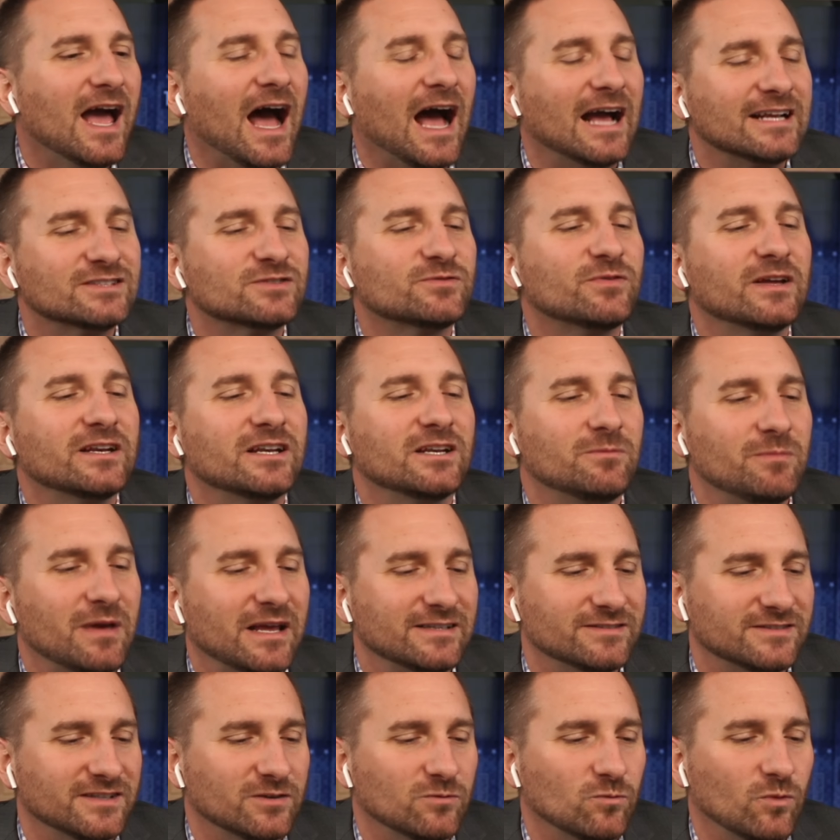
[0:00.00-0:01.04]
I just find it
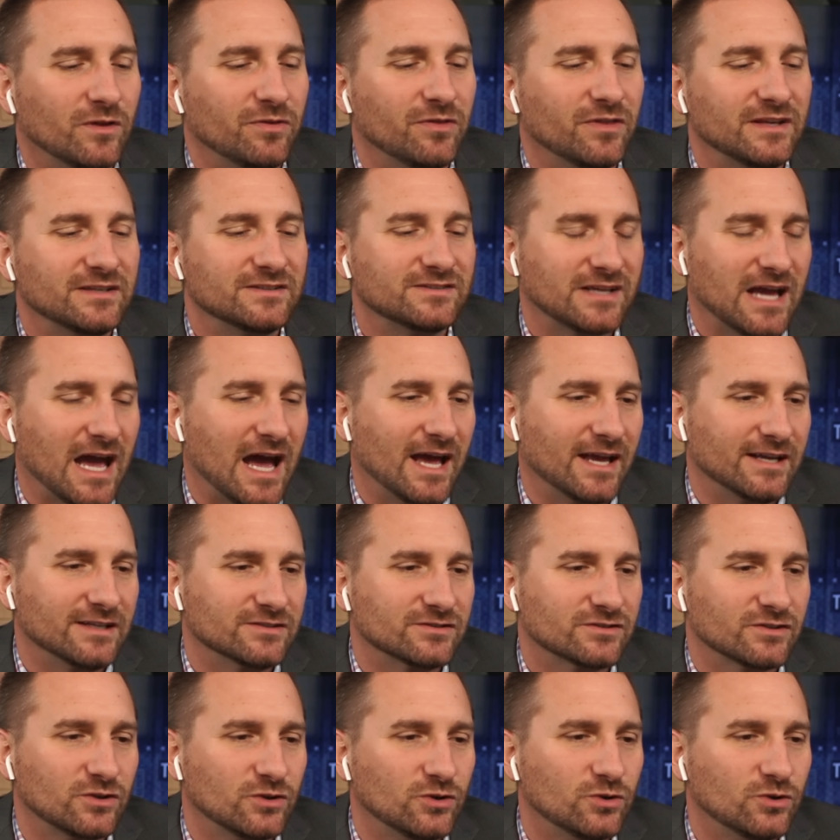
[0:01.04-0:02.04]
amazing when these guys